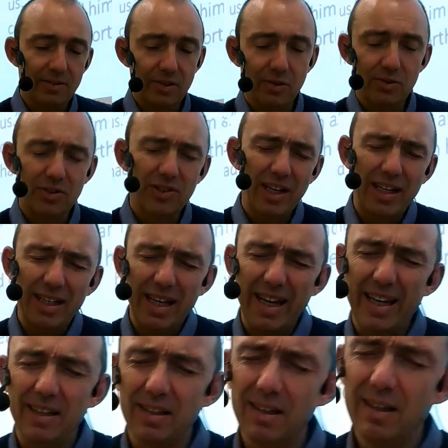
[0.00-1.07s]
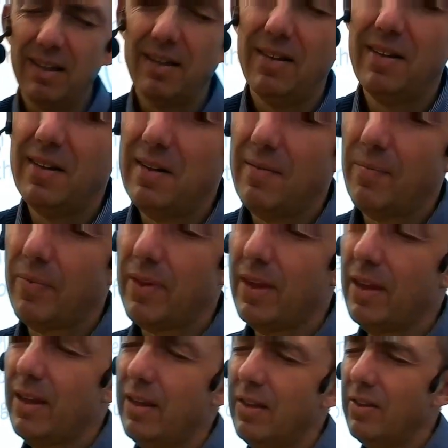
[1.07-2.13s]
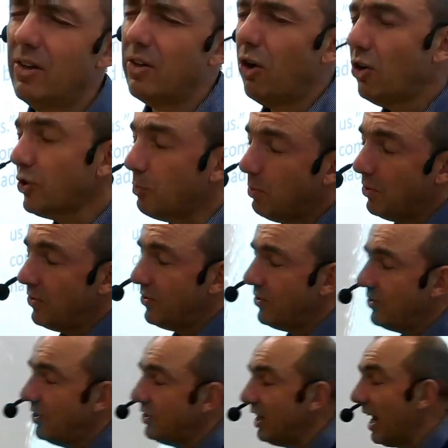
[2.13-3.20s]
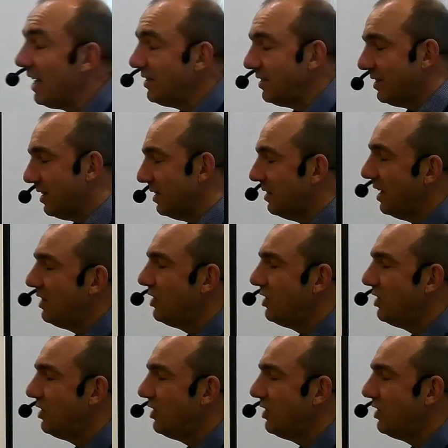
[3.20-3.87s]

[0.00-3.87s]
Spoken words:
to sink in. The Gospels suggest that they